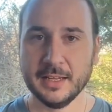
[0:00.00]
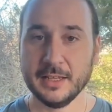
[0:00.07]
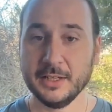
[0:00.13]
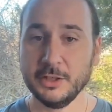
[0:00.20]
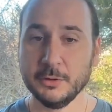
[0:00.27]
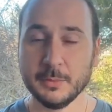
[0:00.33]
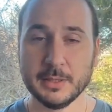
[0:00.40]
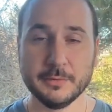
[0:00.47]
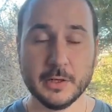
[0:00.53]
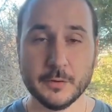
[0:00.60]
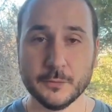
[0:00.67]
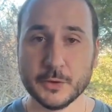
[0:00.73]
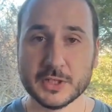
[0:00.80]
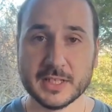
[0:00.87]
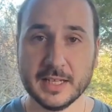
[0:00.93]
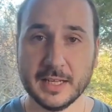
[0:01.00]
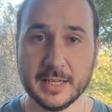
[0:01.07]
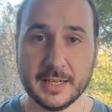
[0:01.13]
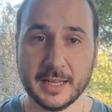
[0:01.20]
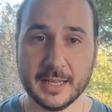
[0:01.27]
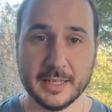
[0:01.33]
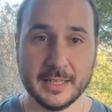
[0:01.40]
My very first
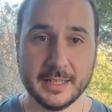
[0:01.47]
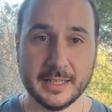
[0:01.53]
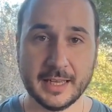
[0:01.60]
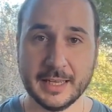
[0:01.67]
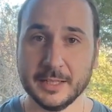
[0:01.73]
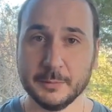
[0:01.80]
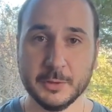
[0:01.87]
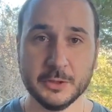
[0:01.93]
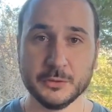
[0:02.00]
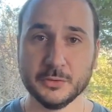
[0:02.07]
day, I had been